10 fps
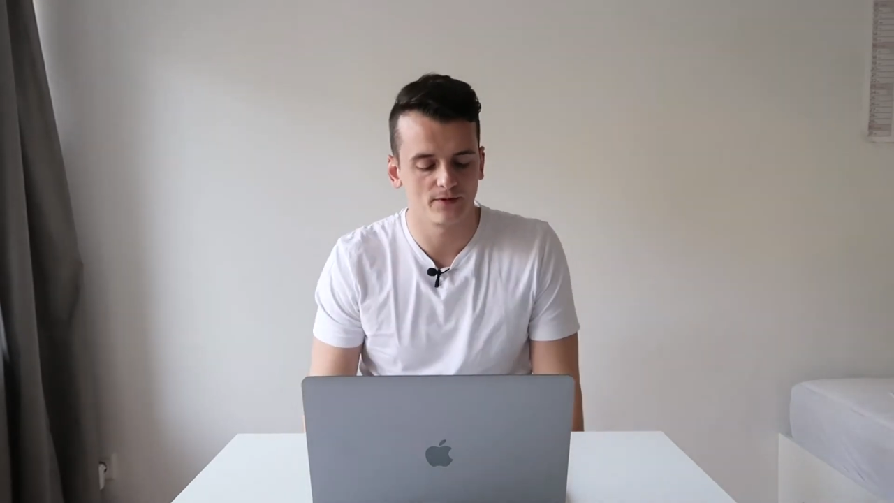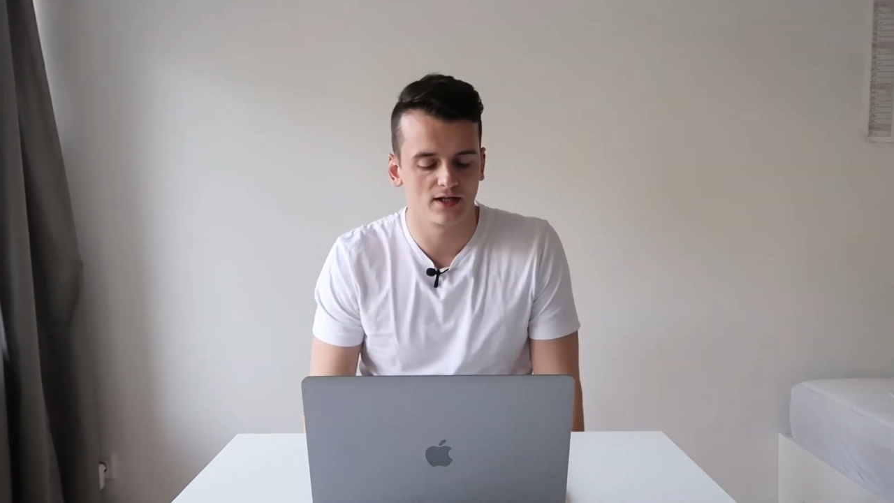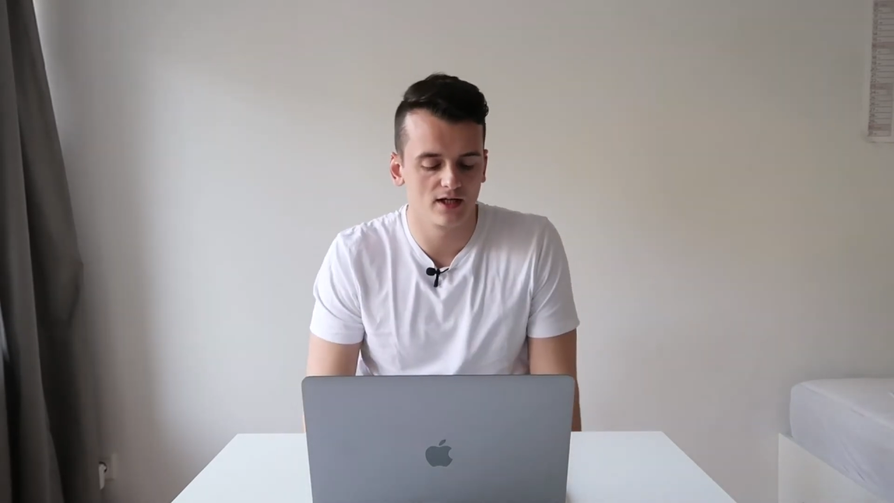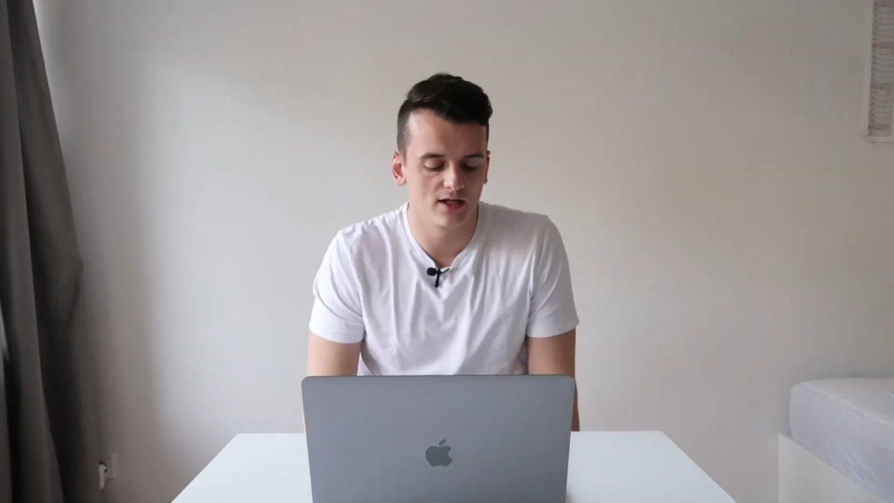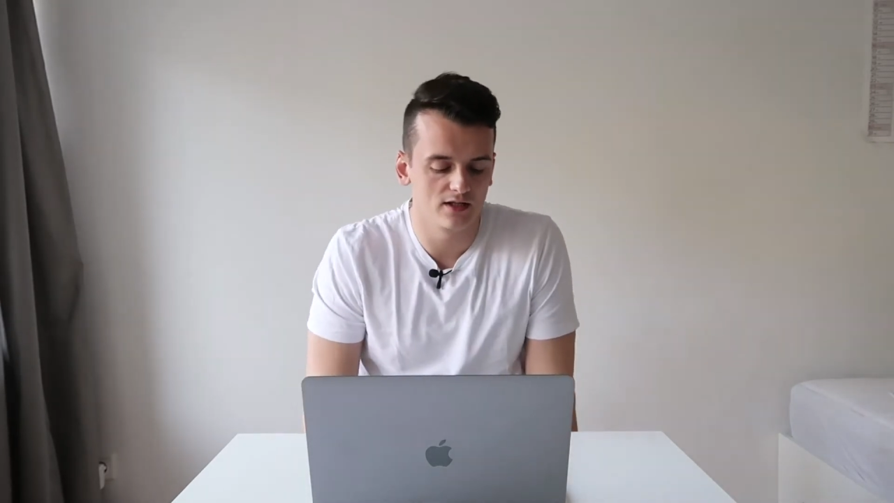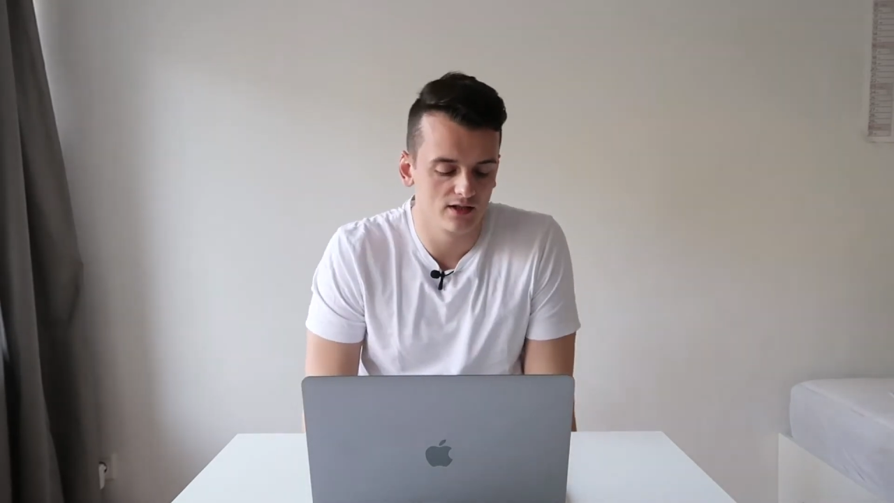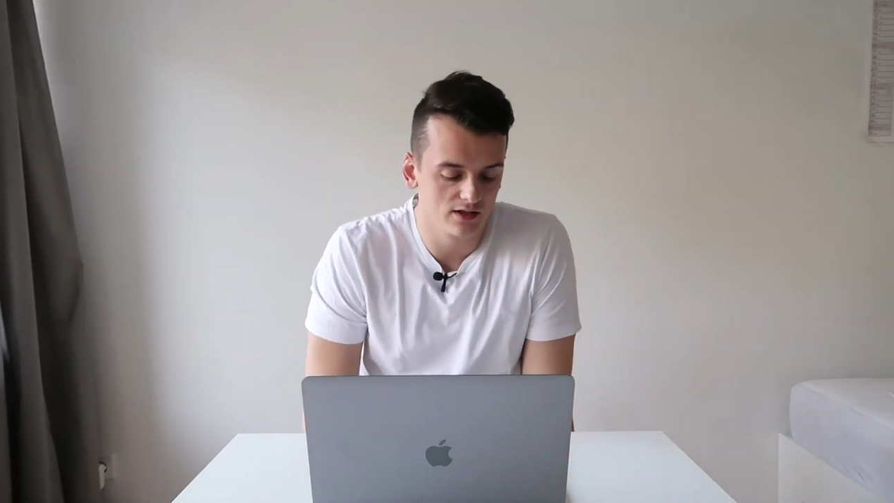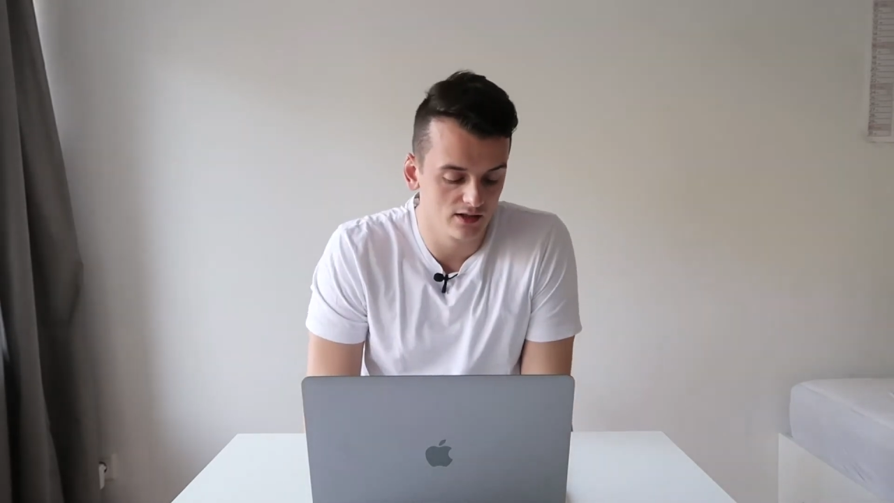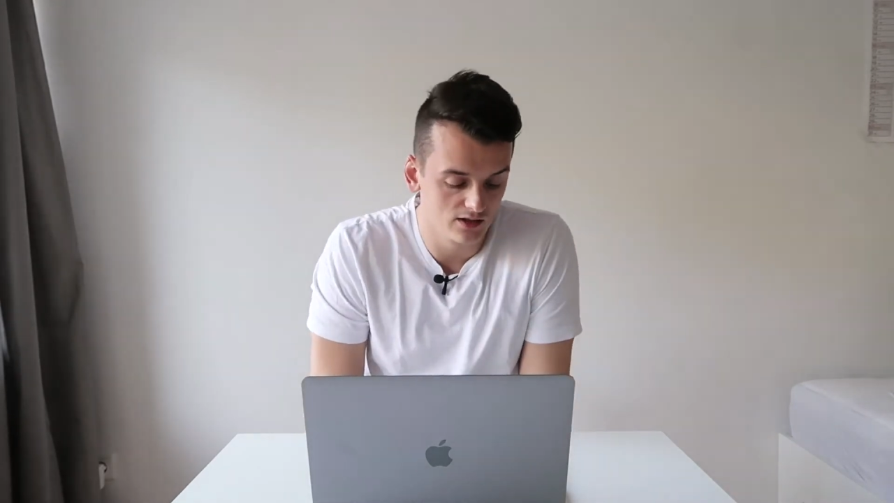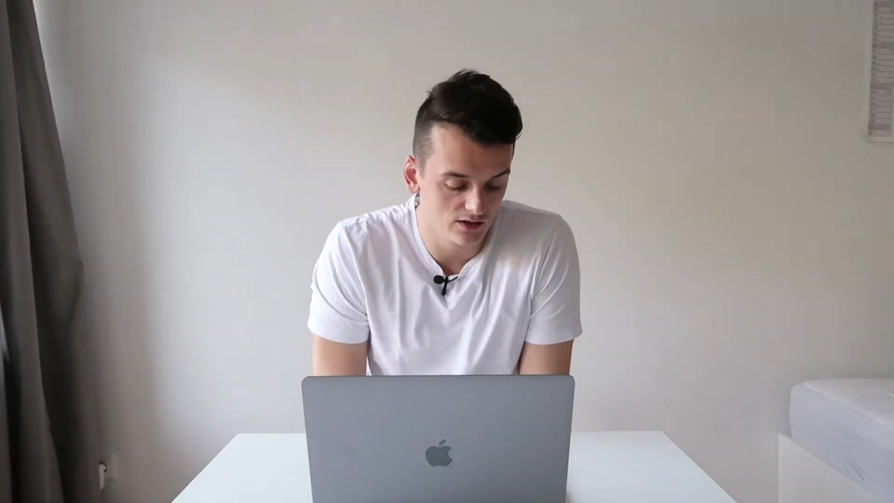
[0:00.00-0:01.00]

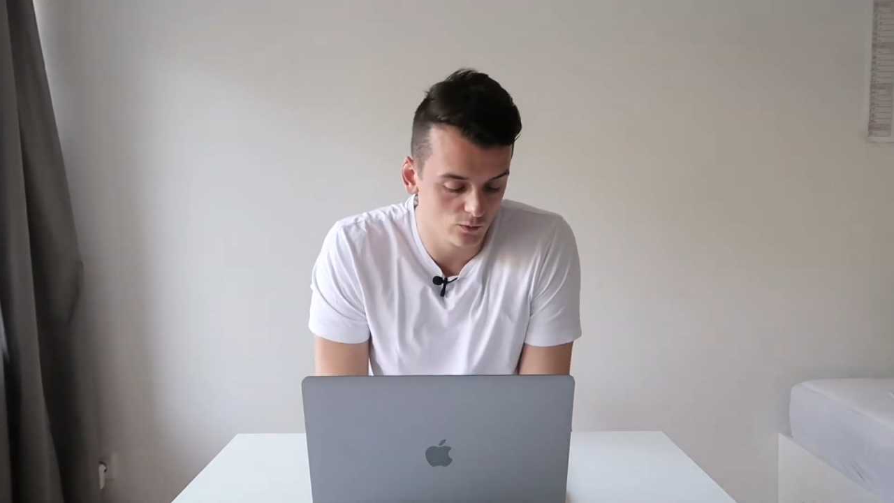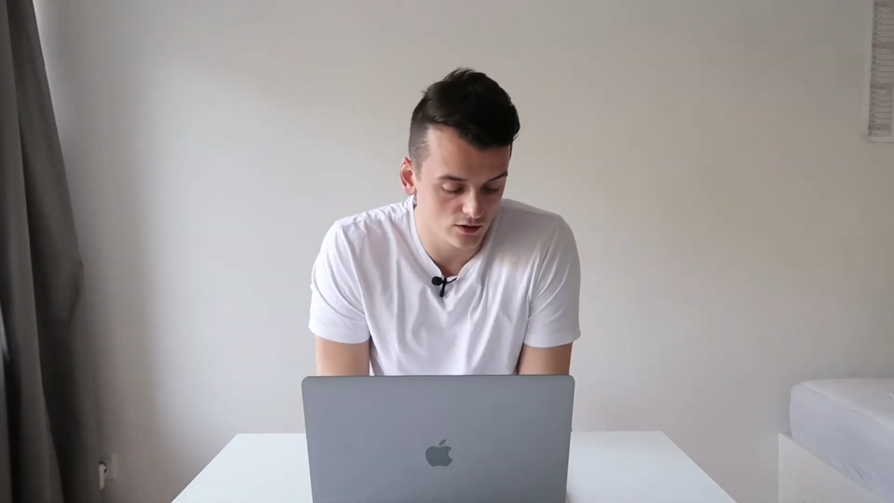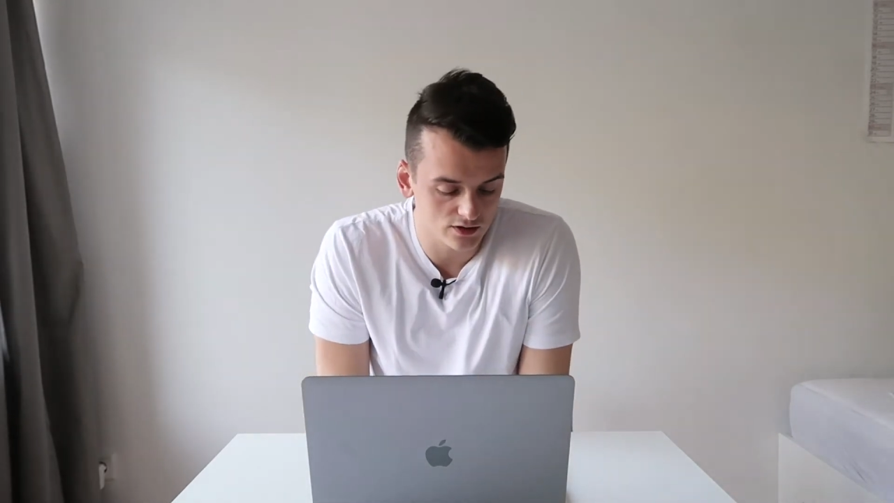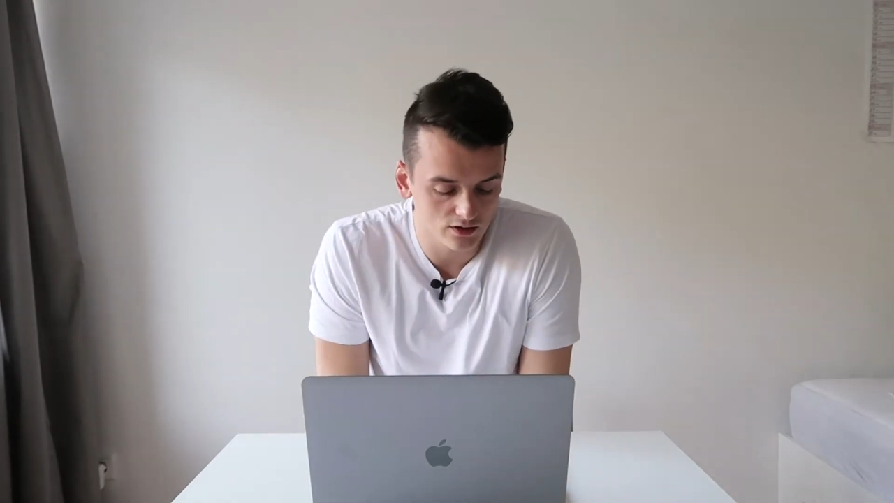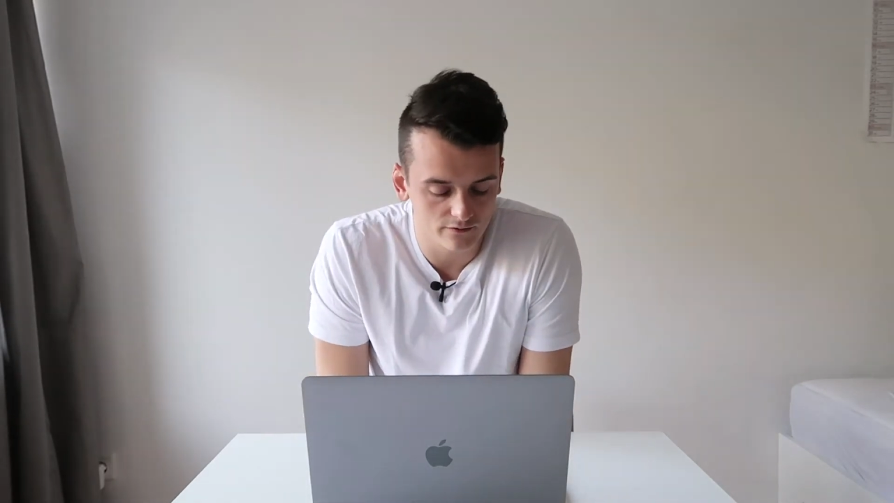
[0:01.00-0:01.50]
I watch